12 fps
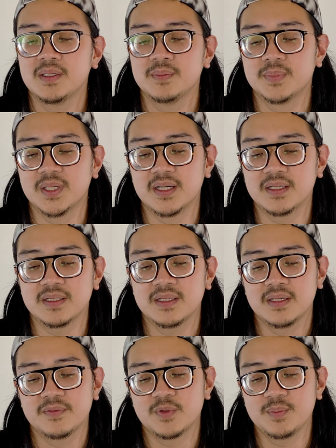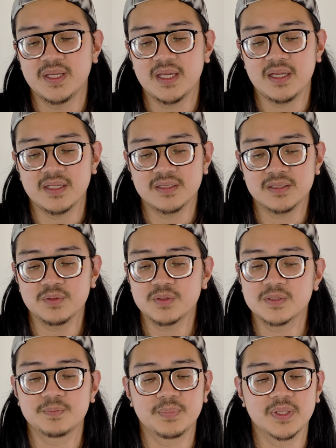but for me, it just
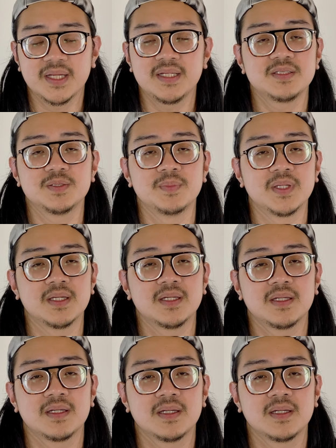looks plain to me.